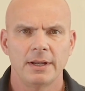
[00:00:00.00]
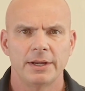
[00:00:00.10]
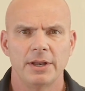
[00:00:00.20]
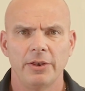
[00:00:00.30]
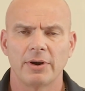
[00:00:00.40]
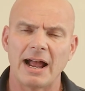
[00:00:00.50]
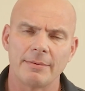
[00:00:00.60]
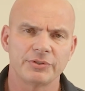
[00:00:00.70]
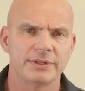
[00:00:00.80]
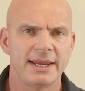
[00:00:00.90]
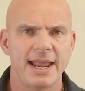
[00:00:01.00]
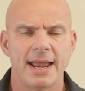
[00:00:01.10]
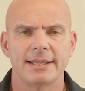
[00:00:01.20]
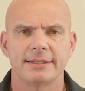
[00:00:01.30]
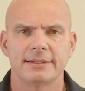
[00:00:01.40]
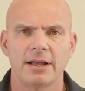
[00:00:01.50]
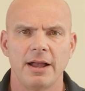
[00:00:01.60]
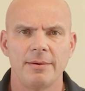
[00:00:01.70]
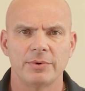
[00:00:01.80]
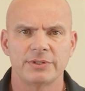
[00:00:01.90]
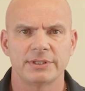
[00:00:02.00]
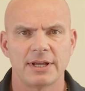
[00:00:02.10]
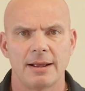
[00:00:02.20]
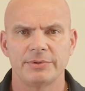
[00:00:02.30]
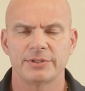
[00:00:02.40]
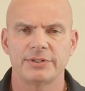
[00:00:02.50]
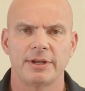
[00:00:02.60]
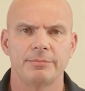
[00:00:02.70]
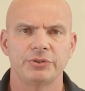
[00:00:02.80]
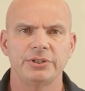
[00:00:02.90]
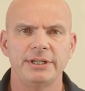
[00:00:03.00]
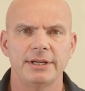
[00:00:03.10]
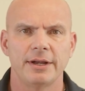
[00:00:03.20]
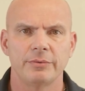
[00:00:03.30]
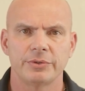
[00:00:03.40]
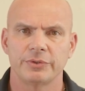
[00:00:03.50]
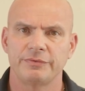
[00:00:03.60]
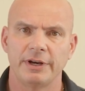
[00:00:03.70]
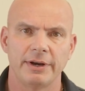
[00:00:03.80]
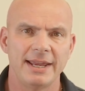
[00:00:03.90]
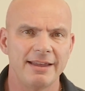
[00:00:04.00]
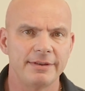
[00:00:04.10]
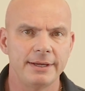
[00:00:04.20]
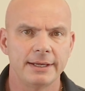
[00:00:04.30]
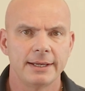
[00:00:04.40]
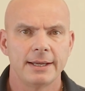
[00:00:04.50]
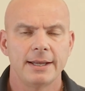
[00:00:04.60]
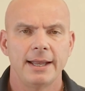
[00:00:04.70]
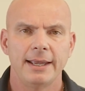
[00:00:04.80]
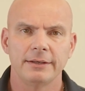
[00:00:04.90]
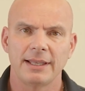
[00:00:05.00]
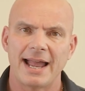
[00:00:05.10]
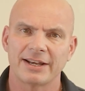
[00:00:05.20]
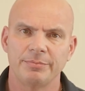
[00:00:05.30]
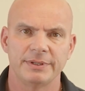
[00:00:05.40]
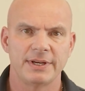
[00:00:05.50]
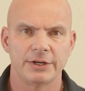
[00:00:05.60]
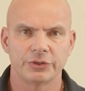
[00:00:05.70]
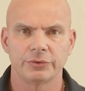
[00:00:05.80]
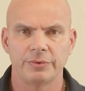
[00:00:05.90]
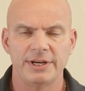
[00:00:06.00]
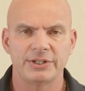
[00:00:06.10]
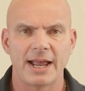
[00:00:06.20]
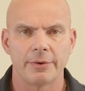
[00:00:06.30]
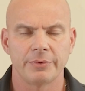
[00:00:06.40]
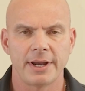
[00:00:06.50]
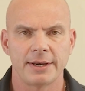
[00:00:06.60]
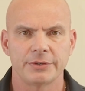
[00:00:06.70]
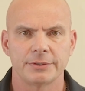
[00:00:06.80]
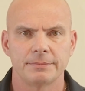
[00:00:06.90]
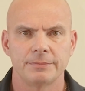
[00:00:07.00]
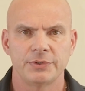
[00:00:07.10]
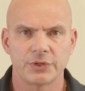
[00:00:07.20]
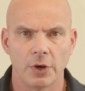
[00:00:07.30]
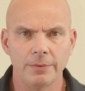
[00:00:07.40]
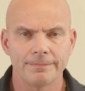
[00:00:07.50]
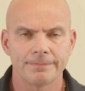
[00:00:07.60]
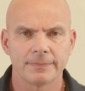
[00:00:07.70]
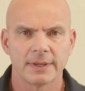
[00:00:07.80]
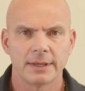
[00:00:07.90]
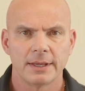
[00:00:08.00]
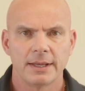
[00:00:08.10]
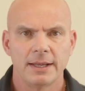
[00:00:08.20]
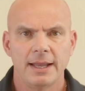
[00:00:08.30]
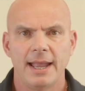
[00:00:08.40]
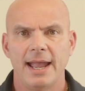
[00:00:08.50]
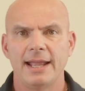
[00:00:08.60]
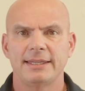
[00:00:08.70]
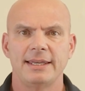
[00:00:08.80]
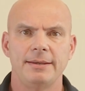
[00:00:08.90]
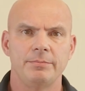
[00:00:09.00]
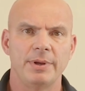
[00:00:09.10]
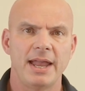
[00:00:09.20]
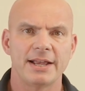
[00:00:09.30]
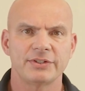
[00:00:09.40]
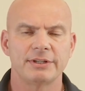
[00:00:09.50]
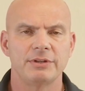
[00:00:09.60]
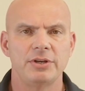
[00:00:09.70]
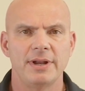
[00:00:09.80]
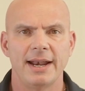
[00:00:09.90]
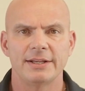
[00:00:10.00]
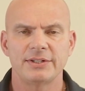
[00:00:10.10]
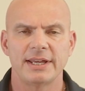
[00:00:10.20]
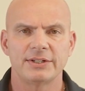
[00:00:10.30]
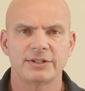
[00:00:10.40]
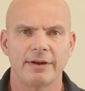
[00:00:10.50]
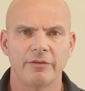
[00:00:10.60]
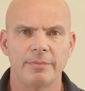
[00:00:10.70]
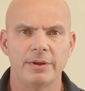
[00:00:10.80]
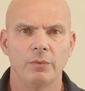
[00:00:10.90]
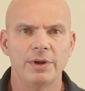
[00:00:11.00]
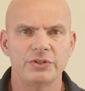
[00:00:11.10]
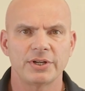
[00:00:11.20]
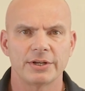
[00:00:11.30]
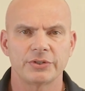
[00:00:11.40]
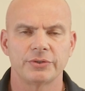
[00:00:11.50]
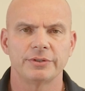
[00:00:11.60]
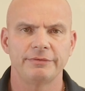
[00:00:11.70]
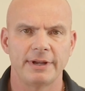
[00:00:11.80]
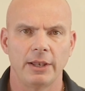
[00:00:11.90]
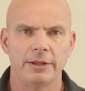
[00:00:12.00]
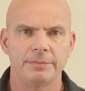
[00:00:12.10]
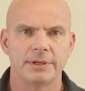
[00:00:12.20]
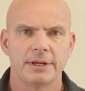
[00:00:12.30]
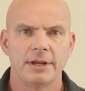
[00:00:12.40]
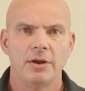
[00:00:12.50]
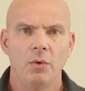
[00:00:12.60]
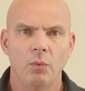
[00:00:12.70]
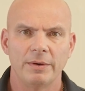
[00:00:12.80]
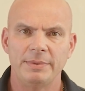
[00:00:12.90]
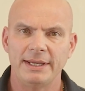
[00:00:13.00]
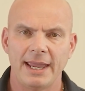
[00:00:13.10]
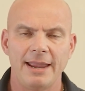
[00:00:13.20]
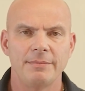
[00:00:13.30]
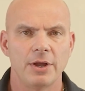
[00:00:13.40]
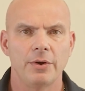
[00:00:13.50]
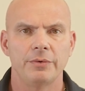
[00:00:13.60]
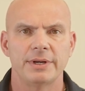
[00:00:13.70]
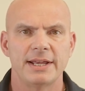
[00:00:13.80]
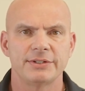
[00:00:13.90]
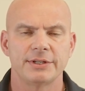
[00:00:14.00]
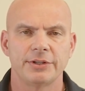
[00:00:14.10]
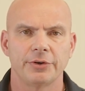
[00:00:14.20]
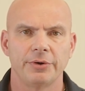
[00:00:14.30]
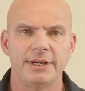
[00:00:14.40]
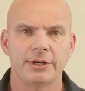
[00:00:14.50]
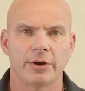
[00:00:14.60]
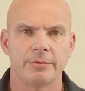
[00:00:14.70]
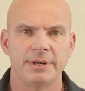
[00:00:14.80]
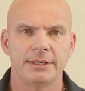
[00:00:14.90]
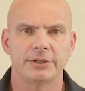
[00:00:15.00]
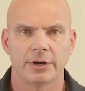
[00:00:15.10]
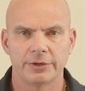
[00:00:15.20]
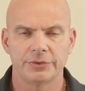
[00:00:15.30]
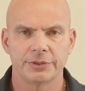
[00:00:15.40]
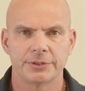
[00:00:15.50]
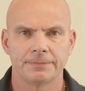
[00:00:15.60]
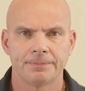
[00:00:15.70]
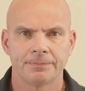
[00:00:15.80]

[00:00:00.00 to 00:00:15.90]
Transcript: Another option they had at the time was the Thompson submachine gun, which was very heavy and lacked potential reach-out range. So, at the behest of the United States government, Winchester developed what became known as the 30 carbine cartridge.